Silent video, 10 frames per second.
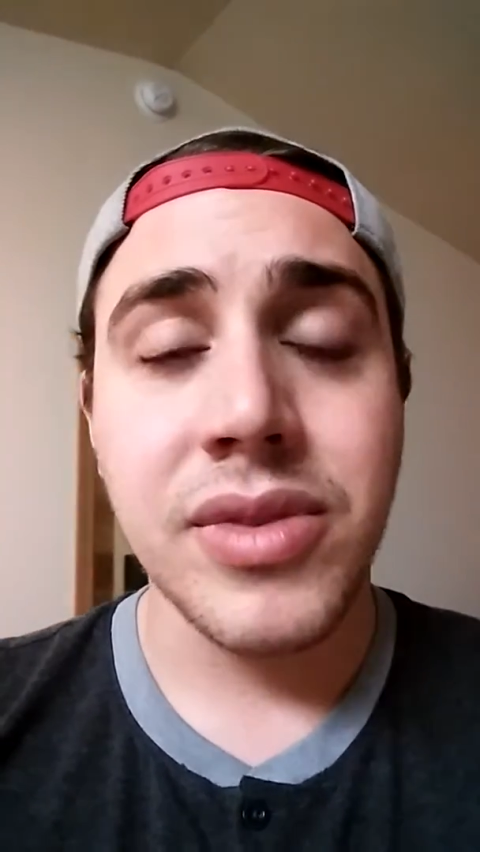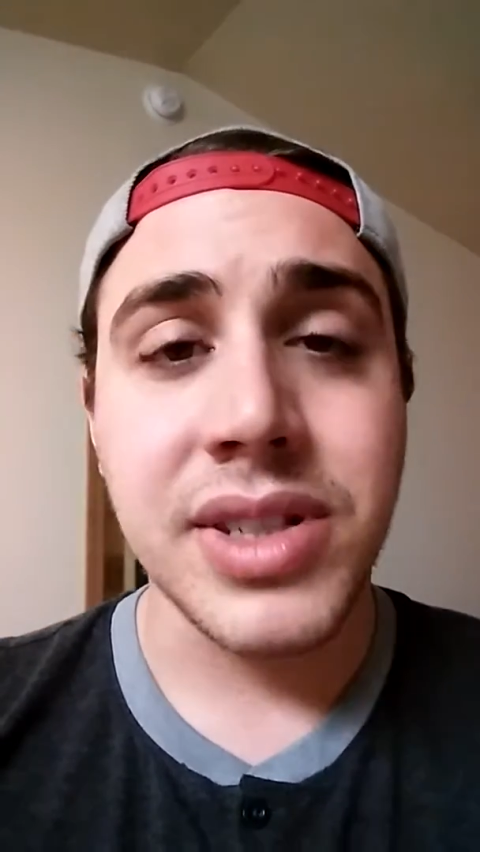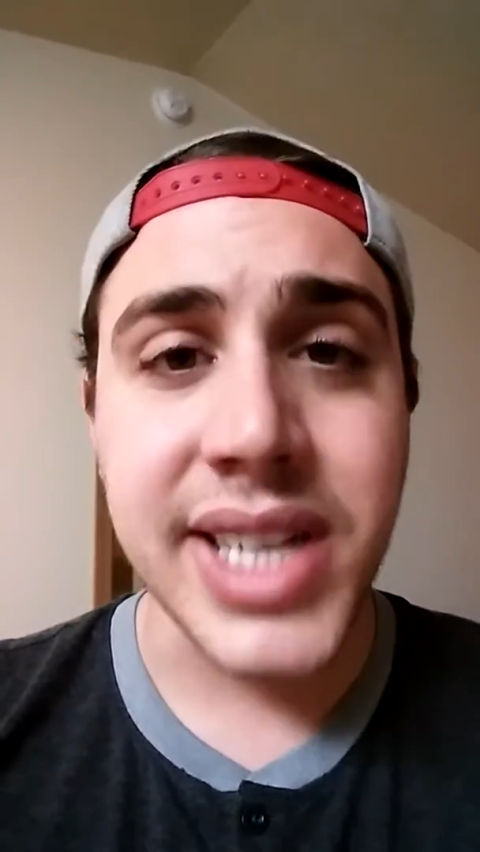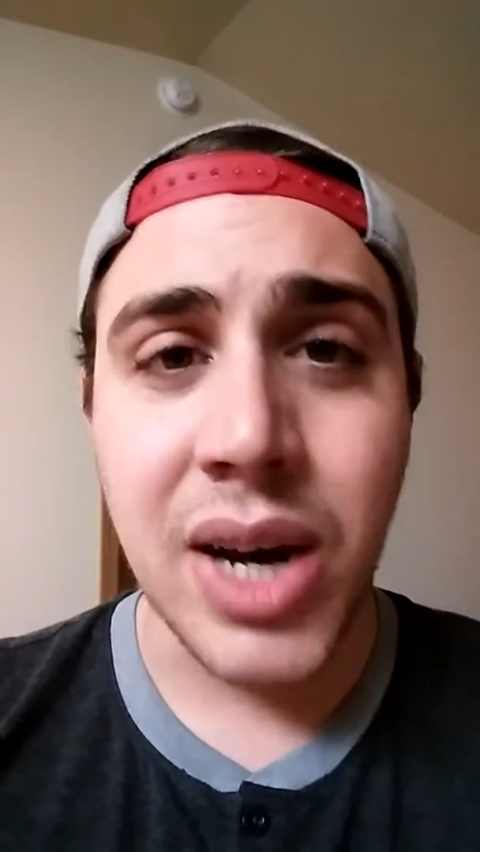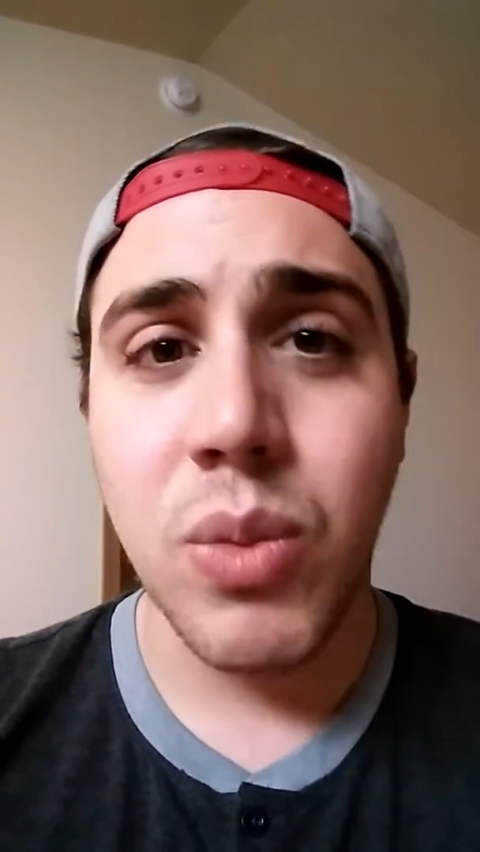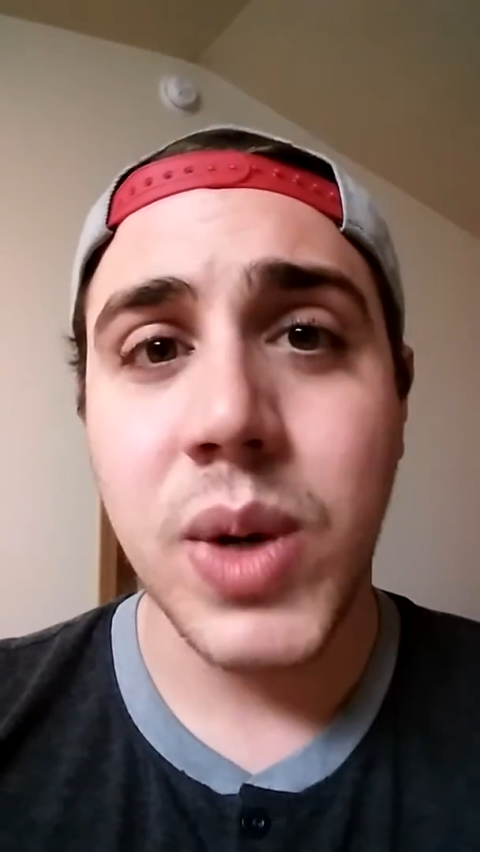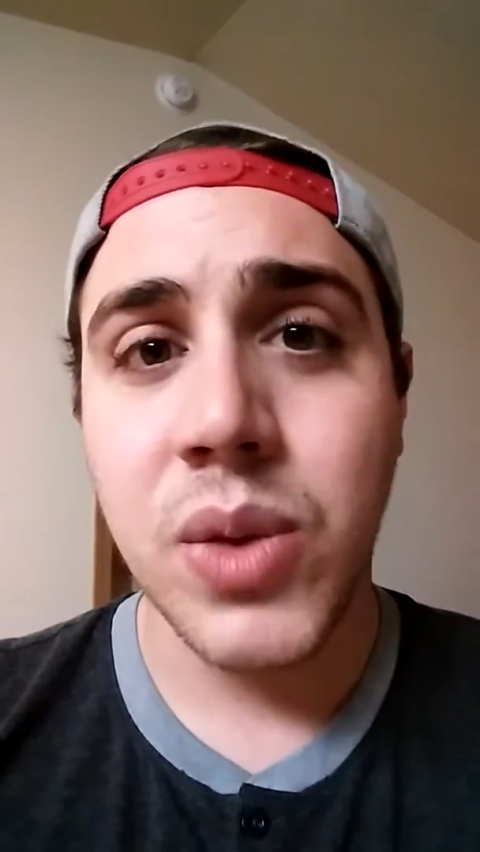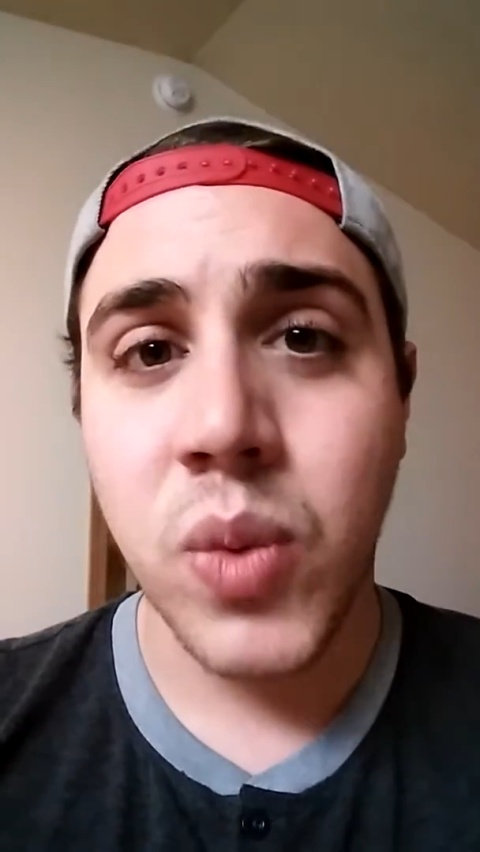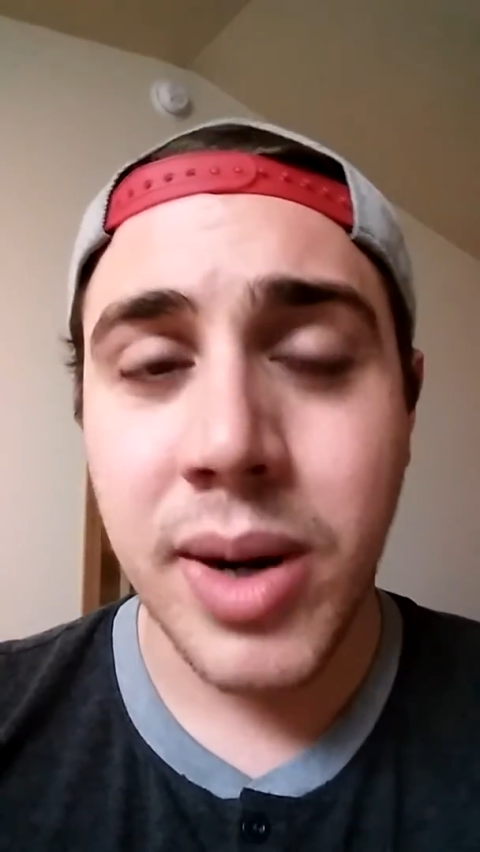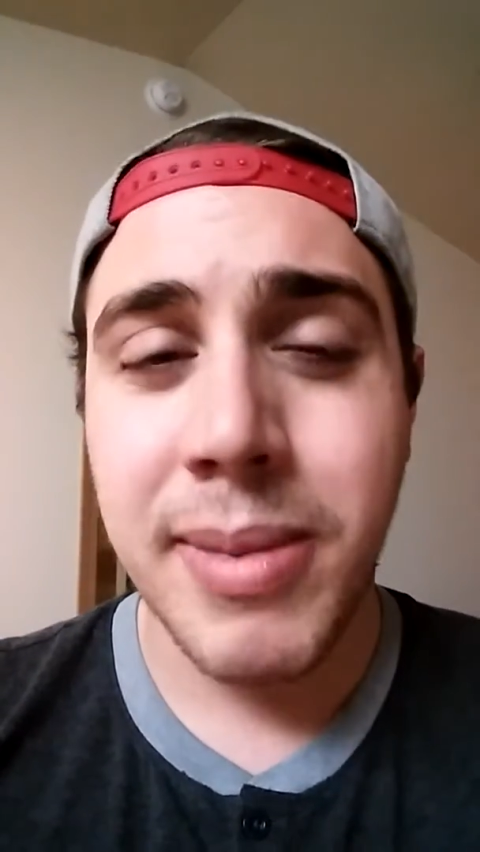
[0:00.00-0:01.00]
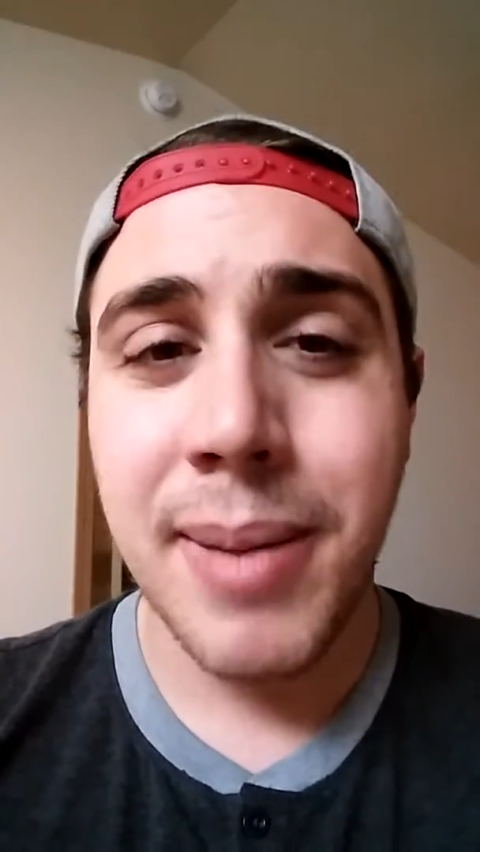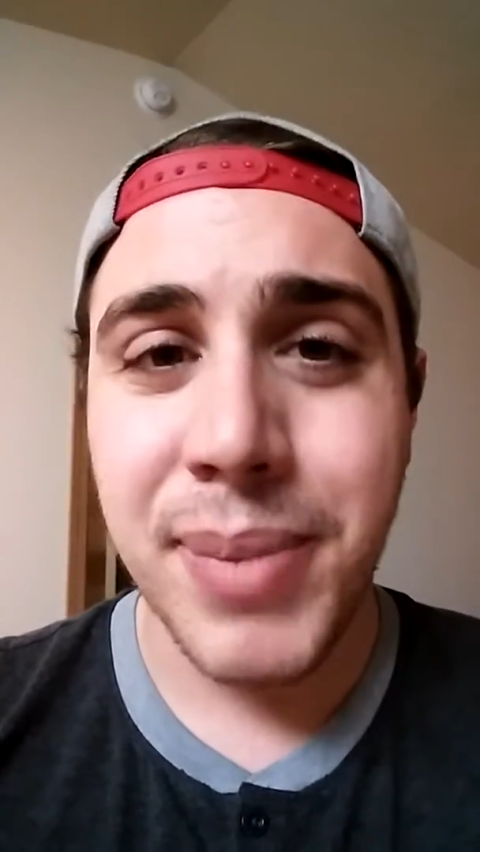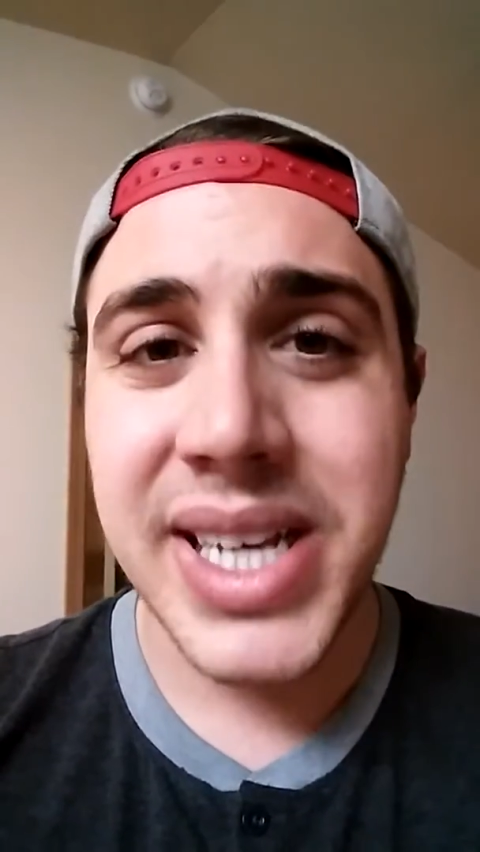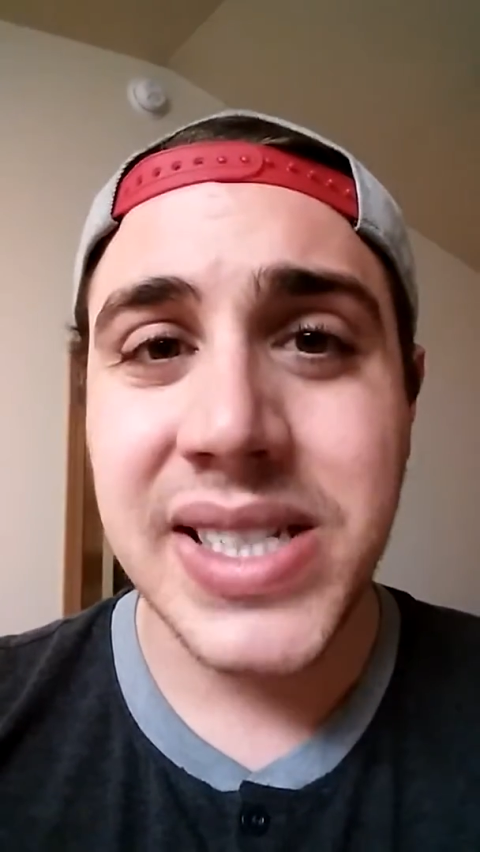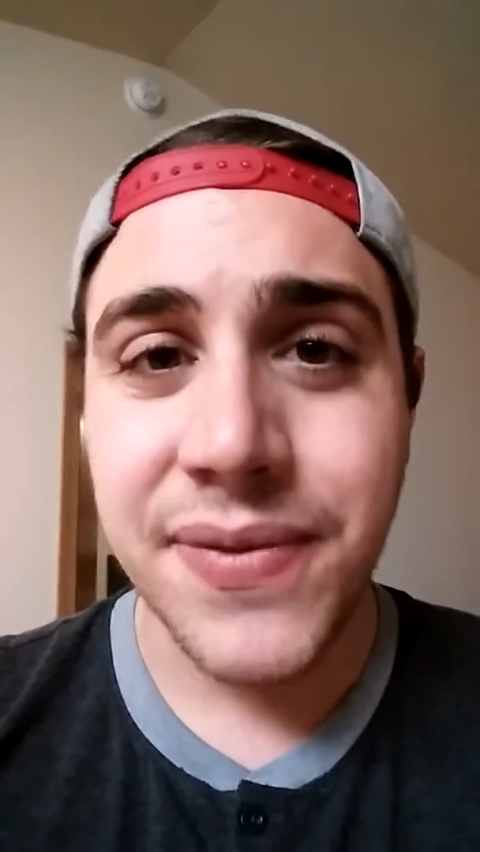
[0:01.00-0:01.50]
dealt with one of my
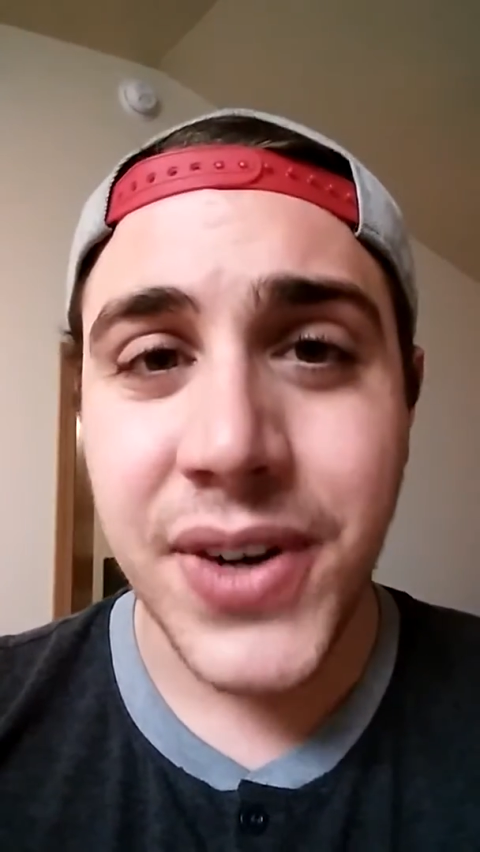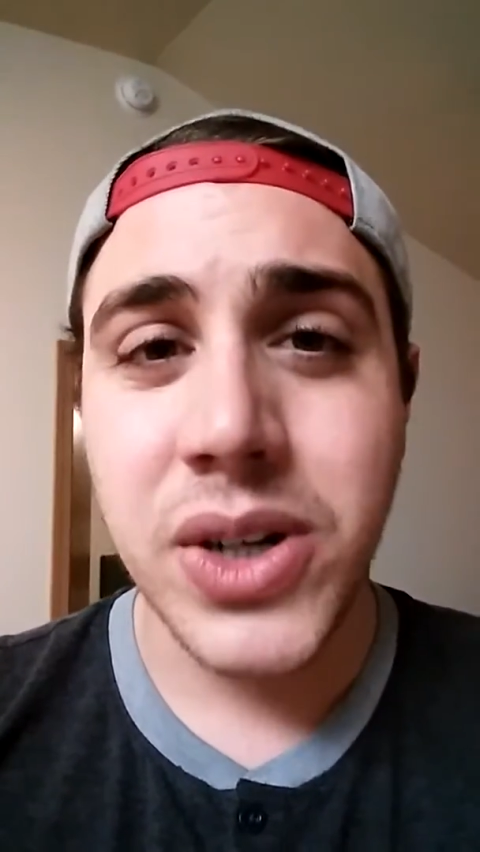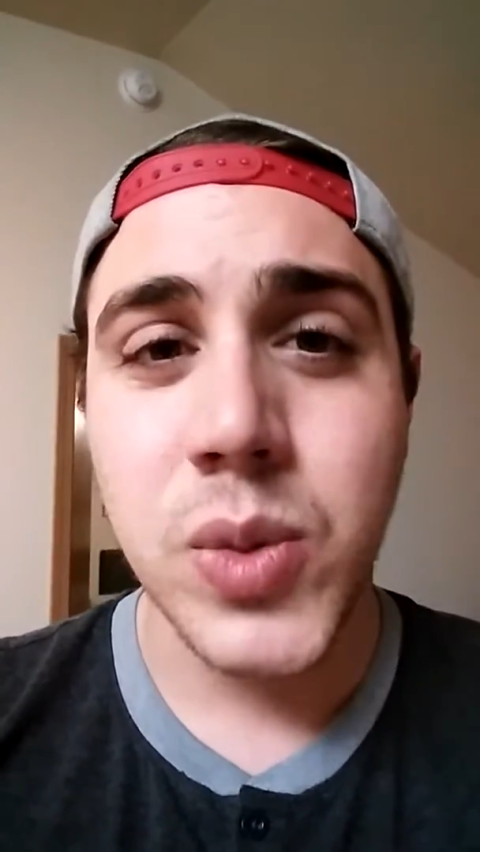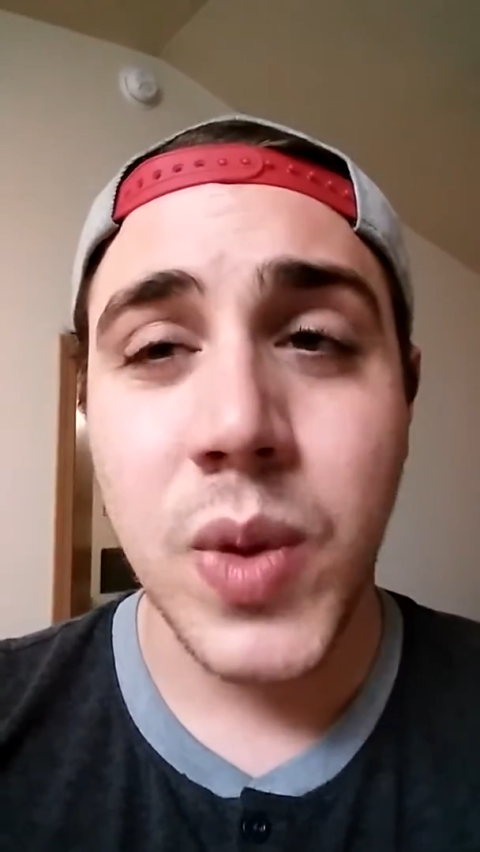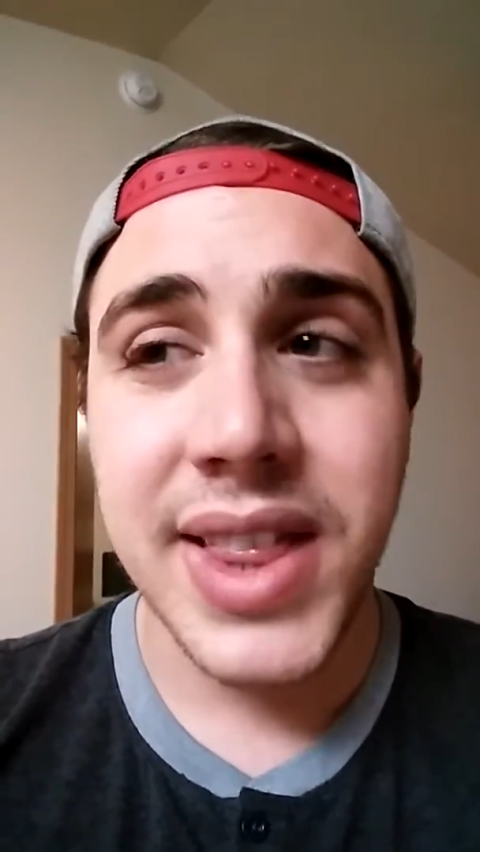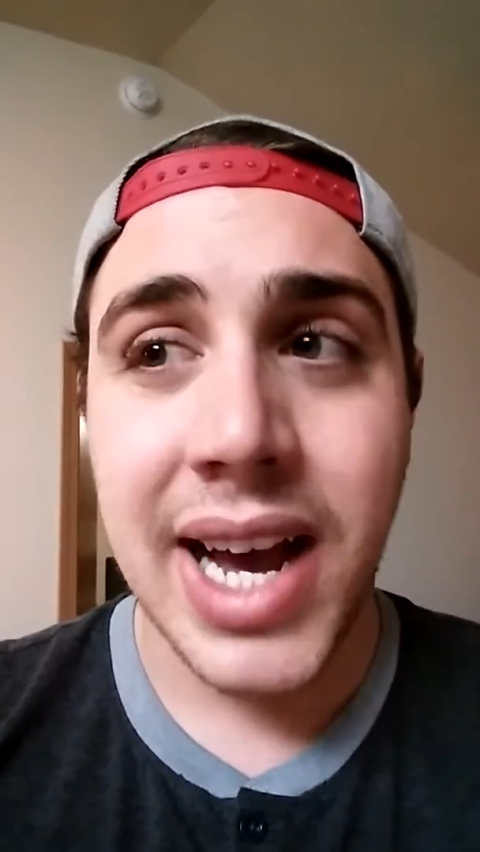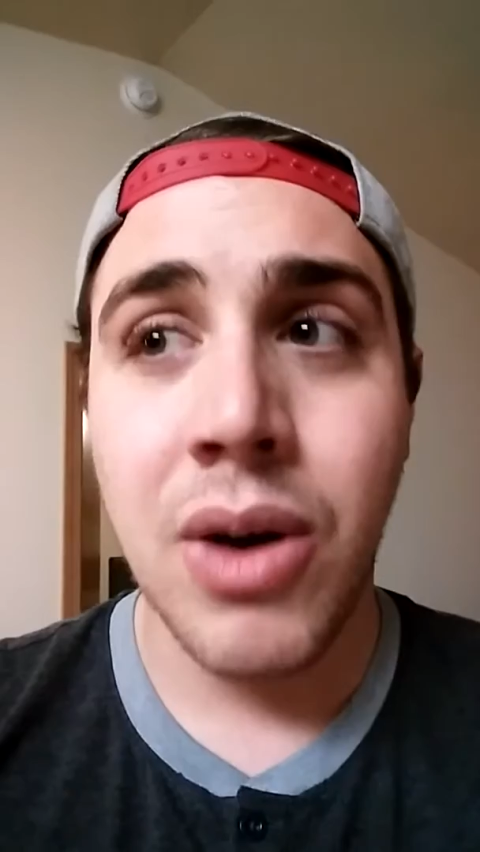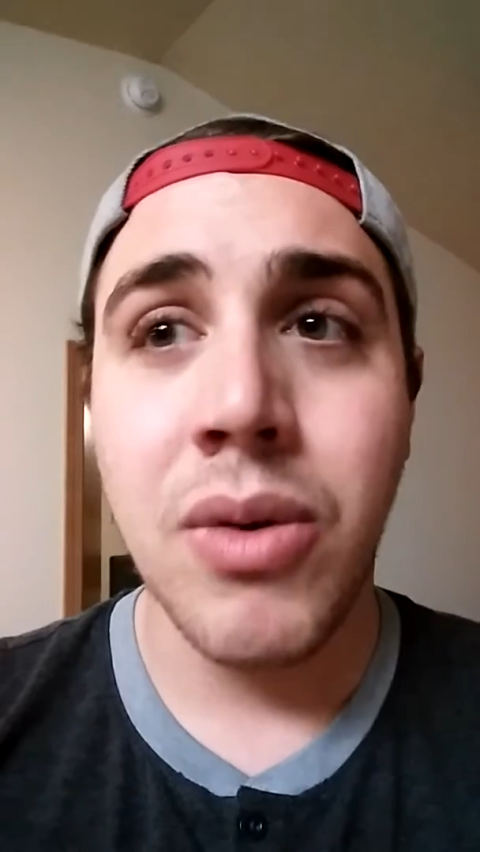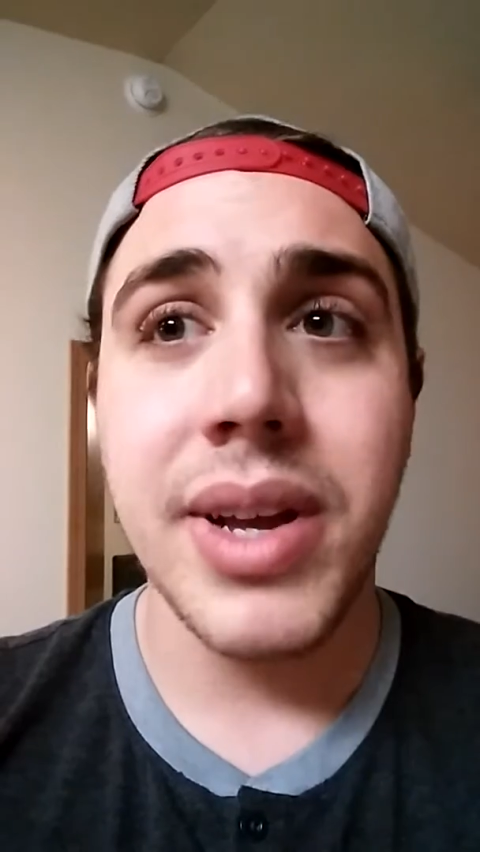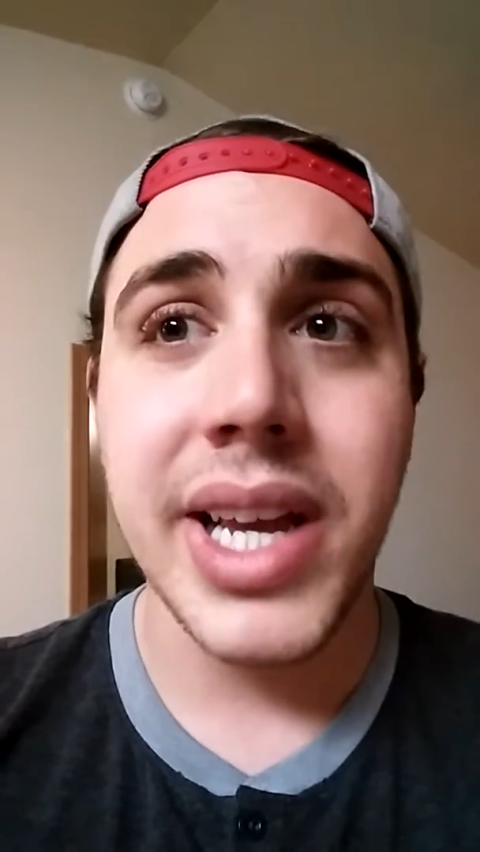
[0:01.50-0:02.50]
biggest fears without